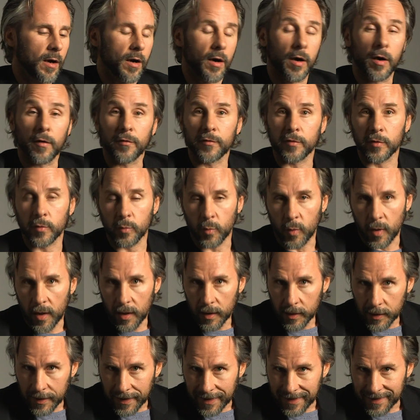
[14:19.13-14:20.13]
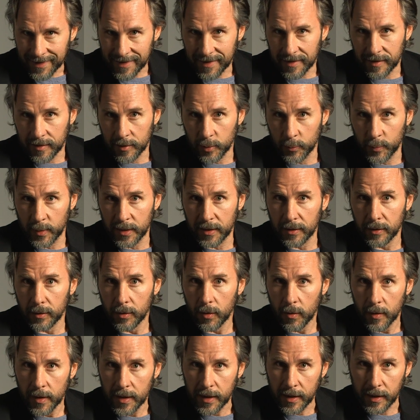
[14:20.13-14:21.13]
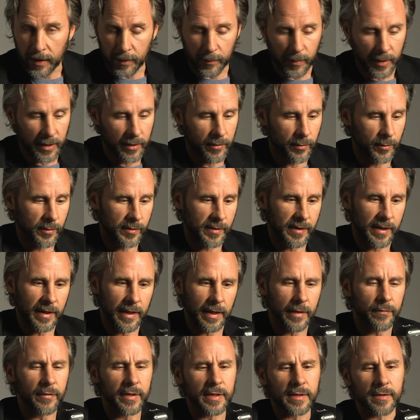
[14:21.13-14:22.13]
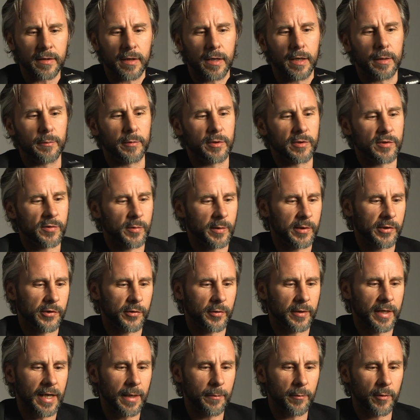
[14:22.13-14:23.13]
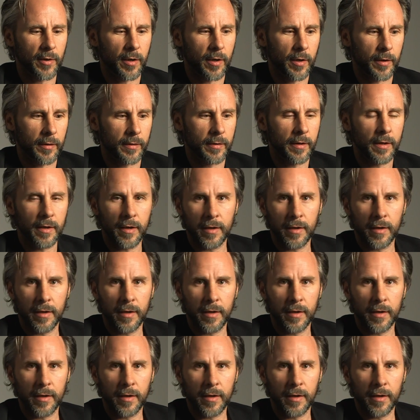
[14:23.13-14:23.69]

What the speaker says: After a while, it gets a little bit annoying because every time you switch your camera on,